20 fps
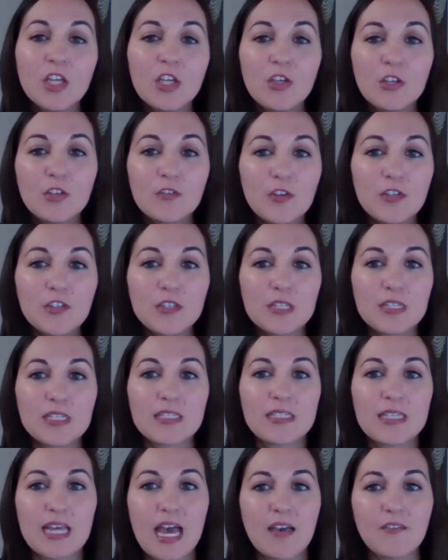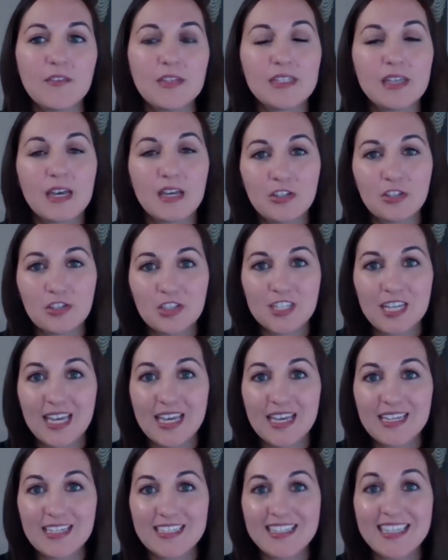University staff need to
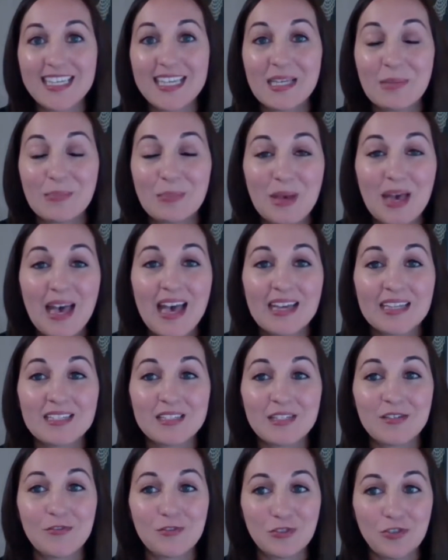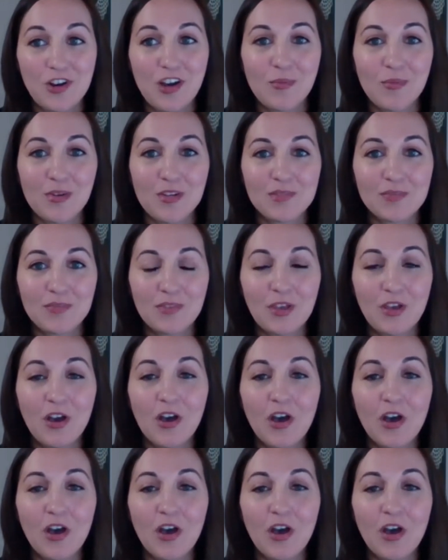understand the impact of trauma